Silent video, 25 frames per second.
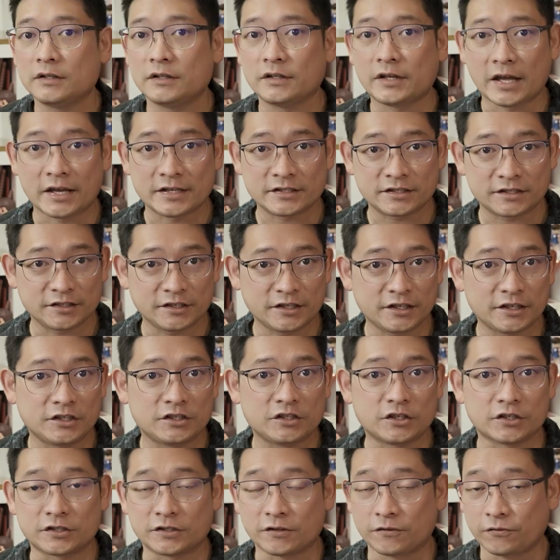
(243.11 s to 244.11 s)
Lastly,
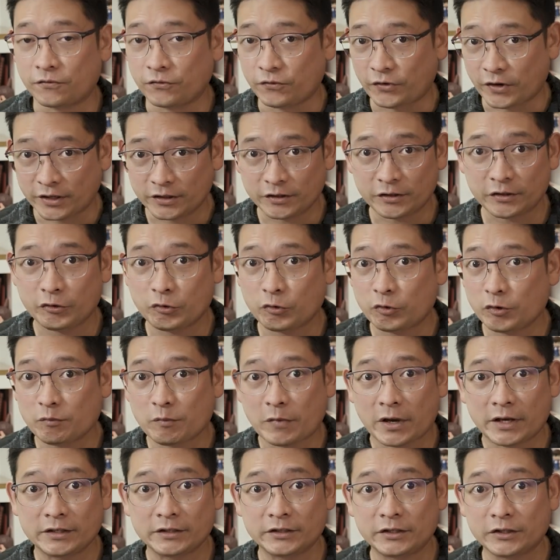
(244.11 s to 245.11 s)
just a friendly
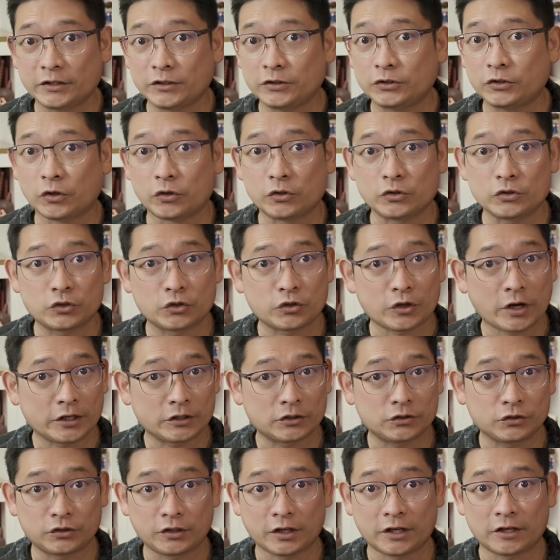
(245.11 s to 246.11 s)
reminder, don't try
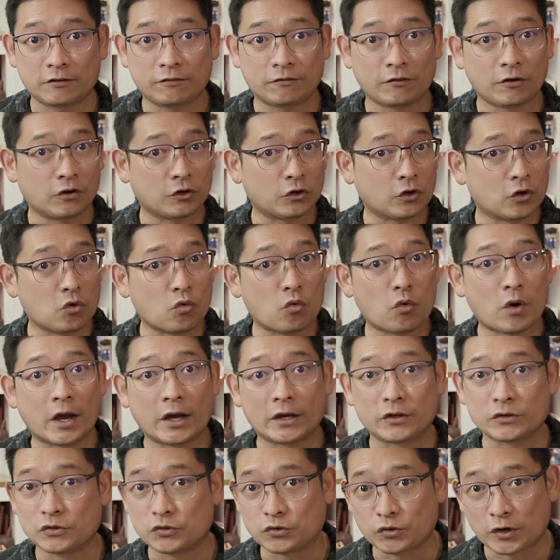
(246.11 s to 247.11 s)
to take photo
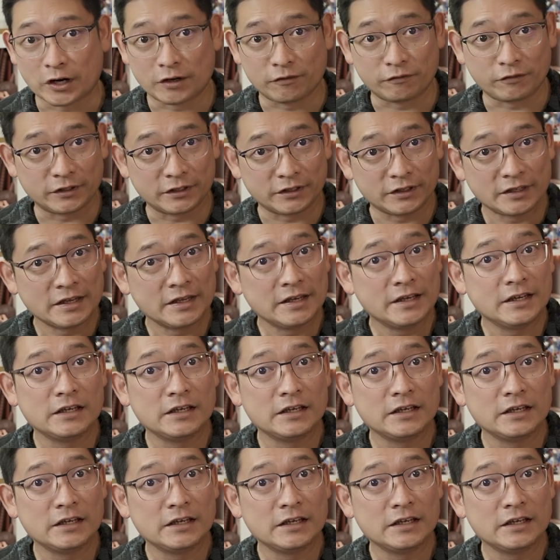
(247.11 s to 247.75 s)
while driving.